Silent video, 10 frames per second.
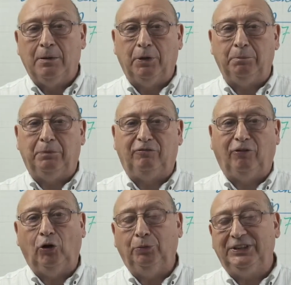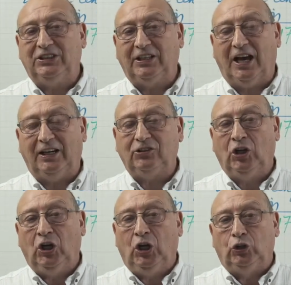But before we start,
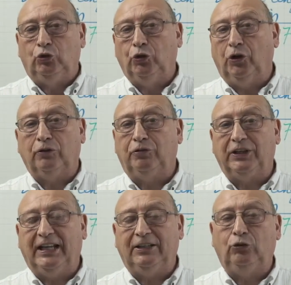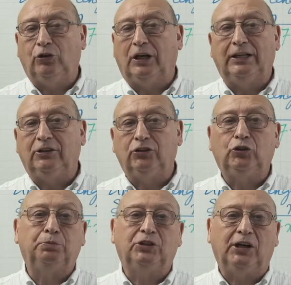do not forget to click the
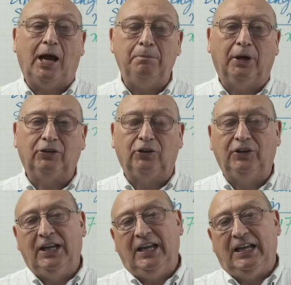subscribe button,